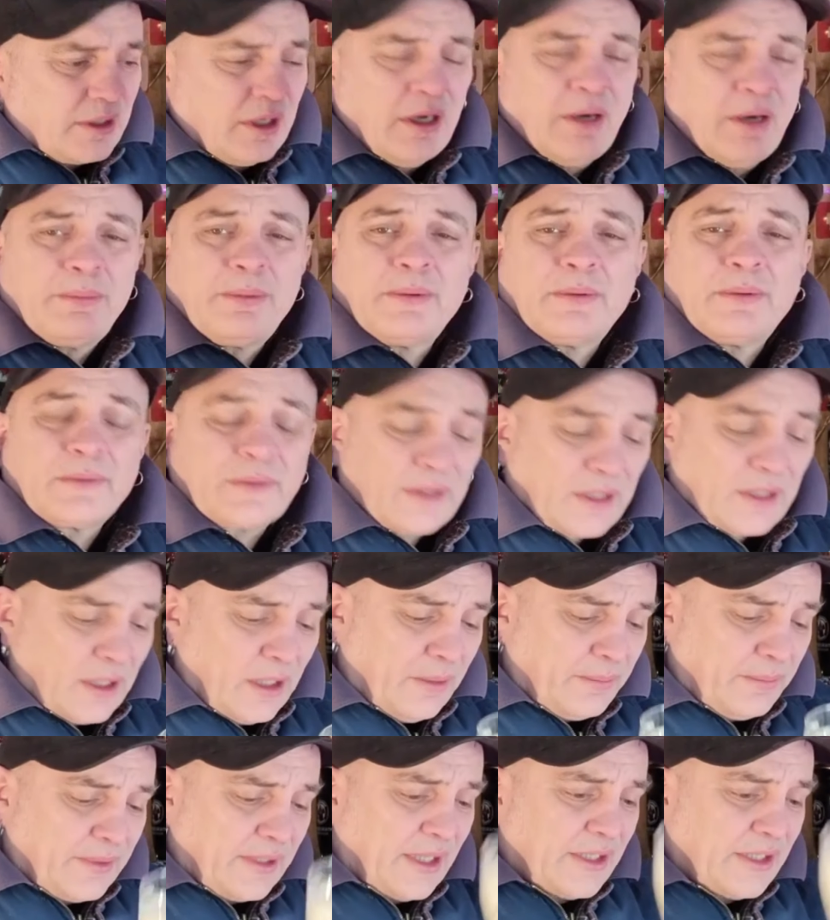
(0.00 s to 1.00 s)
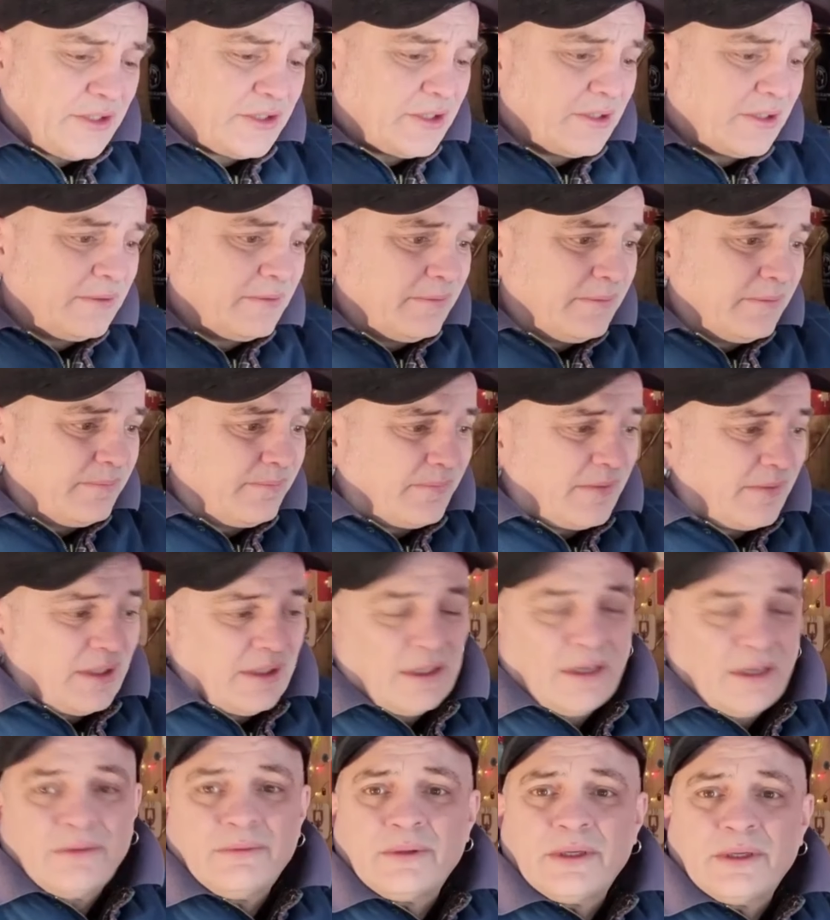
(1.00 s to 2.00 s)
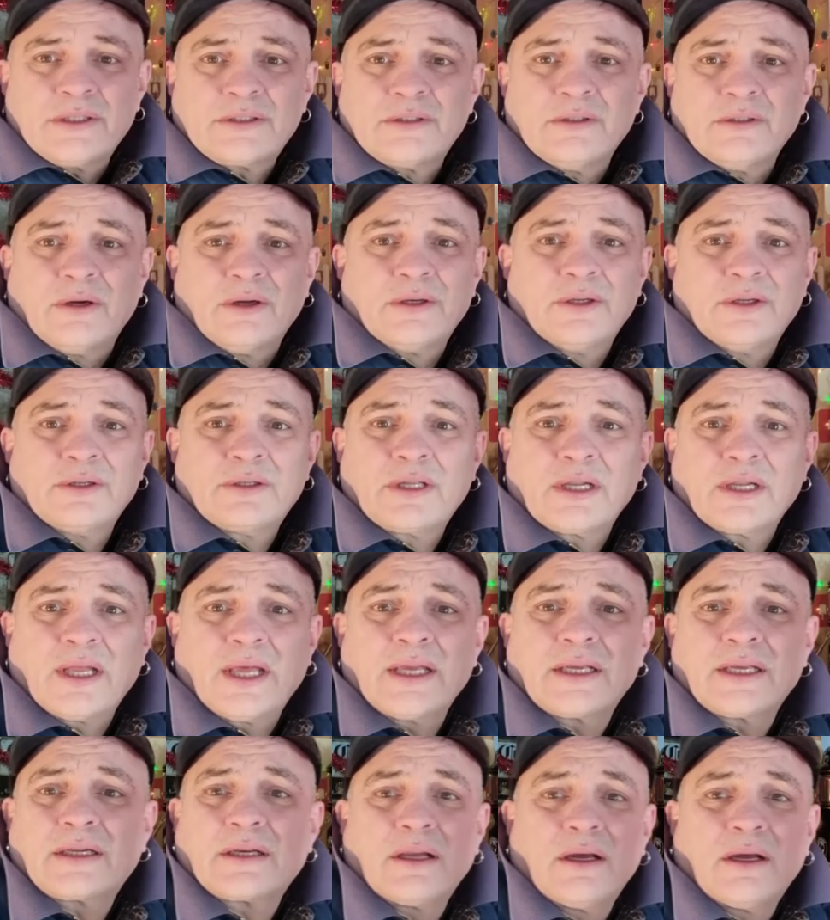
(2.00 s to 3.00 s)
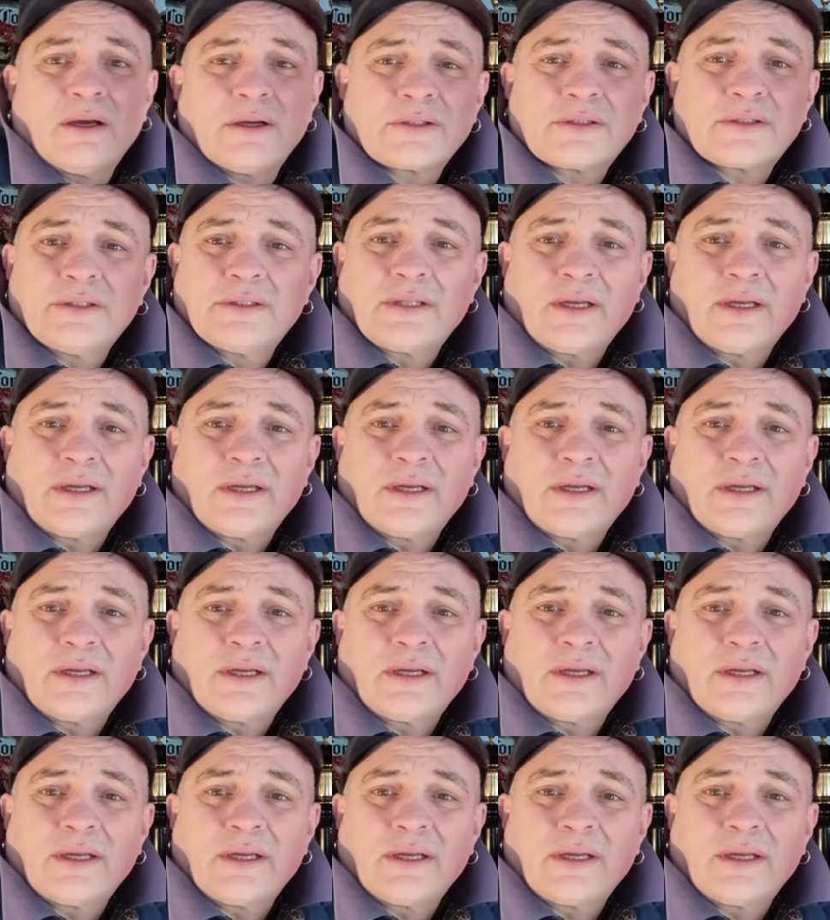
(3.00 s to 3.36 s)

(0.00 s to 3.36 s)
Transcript: carbonation. You know, it's not a nucleated glass.